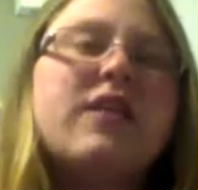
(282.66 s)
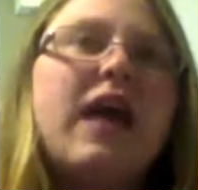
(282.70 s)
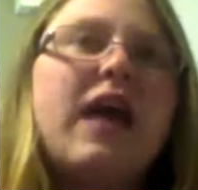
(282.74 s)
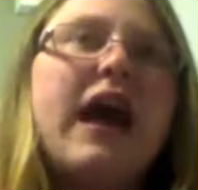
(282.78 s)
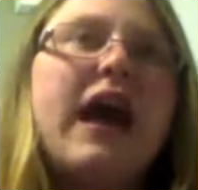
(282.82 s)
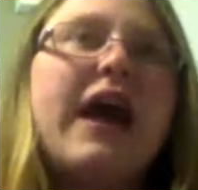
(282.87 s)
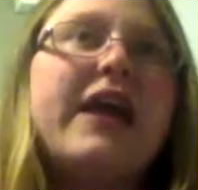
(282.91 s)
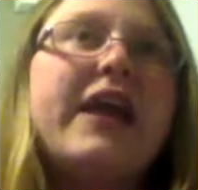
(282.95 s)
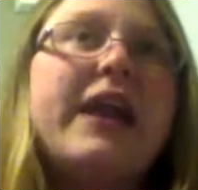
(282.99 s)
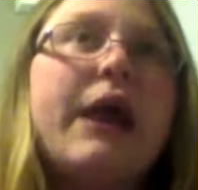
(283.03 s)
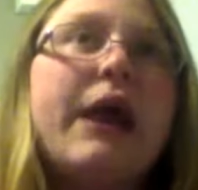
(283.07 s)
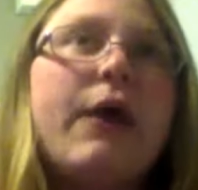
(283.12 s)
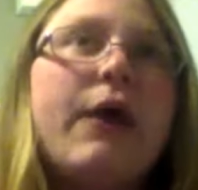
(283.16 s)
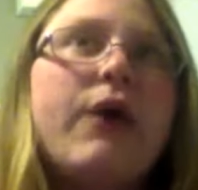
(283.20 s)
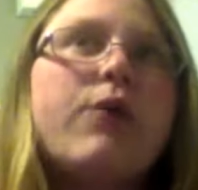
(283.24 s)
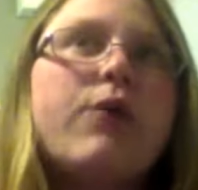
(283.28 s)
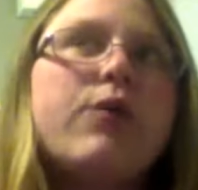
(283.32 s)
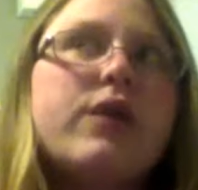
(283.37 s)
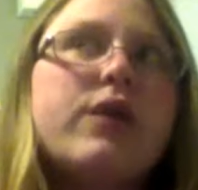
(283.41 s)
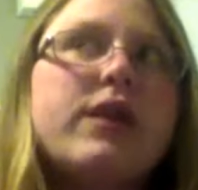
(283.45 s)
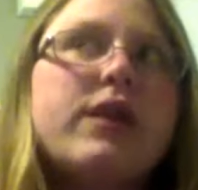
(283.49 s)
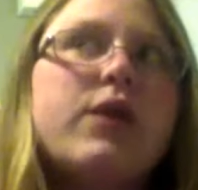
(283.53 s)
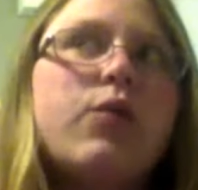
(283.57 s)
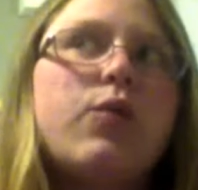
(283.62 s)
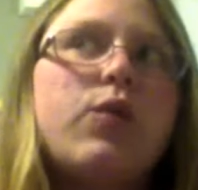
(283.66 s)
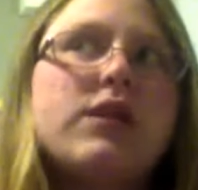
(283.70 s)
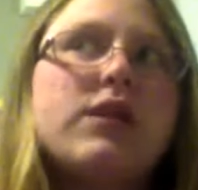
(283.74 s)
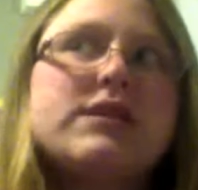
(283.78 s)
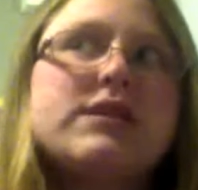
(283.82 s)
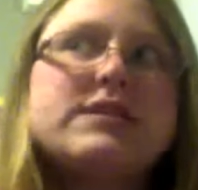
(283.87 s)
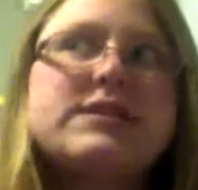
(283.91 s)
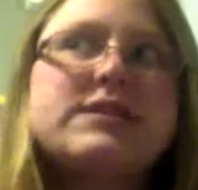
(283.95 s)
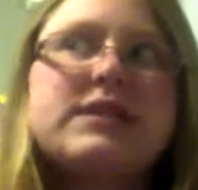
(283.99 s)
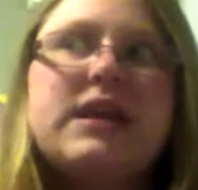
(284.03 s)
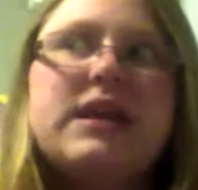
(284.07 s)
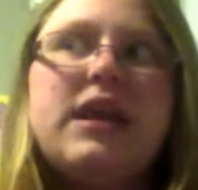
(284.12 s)
lie, now I really want to
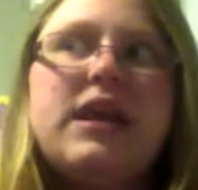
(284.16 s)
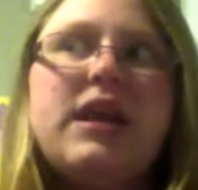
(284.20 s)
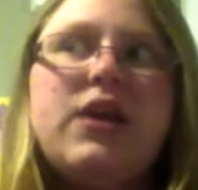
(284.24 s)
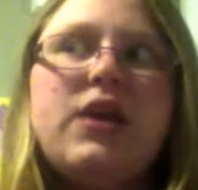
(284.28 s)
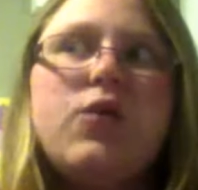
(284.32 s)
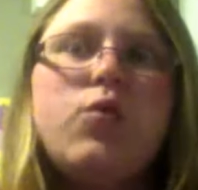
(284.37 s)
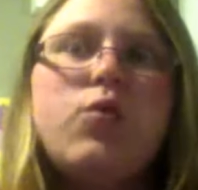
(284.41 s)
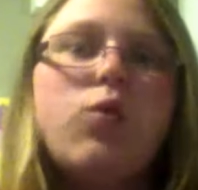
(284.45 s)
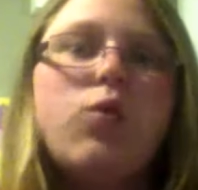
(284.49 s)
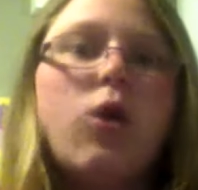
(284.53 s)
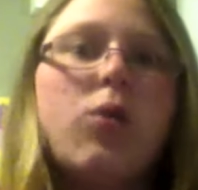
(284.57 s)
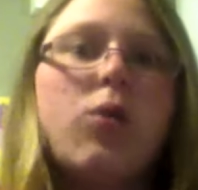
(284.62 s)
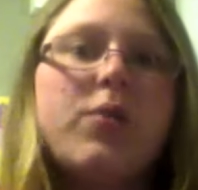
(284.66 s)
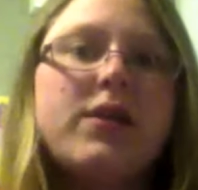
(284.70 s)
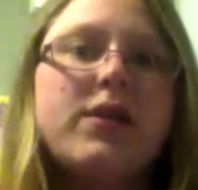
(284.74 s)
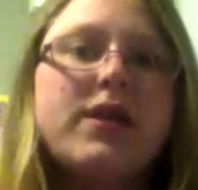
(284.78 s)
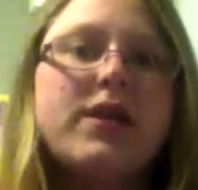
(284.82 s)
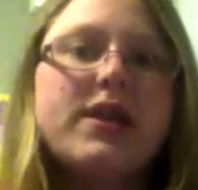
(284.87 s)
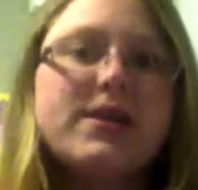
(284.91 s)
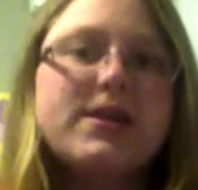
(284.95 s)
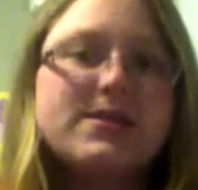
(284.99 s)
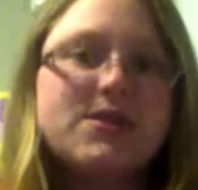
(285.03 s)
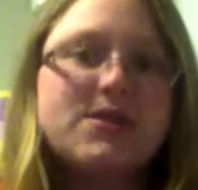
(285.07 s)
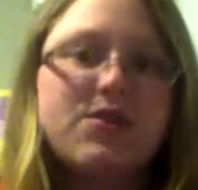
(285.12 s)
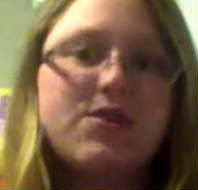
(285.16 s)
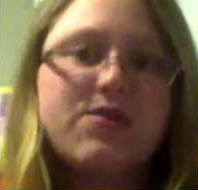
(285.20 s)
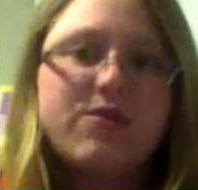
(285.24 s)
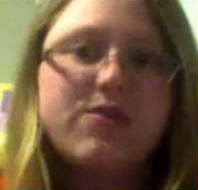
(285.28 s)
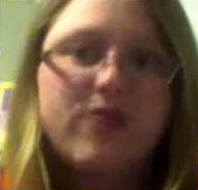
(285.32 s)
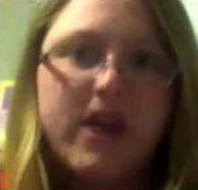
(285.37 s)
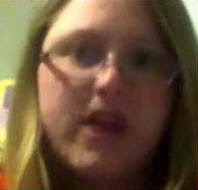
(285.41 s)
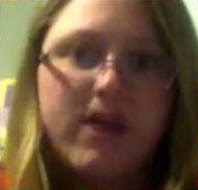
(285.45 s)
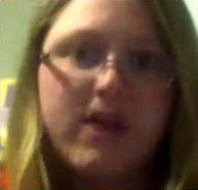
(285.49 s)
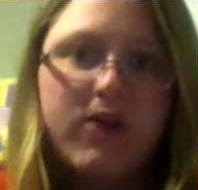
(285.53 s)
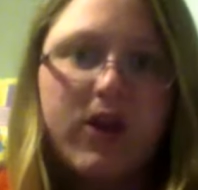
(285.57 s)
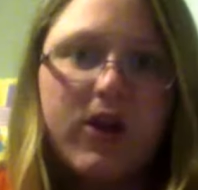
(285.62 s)
see Roman get his own
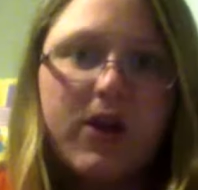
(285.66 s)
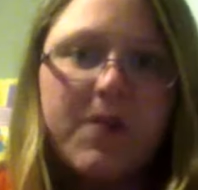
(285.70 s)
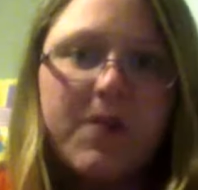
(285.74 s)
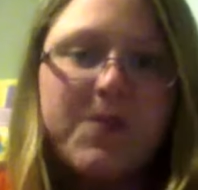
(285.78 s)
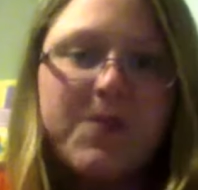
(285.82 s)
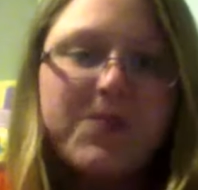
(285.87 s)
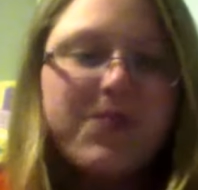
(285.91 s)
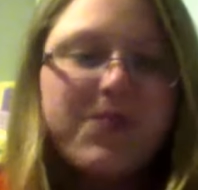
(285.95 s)
flavor.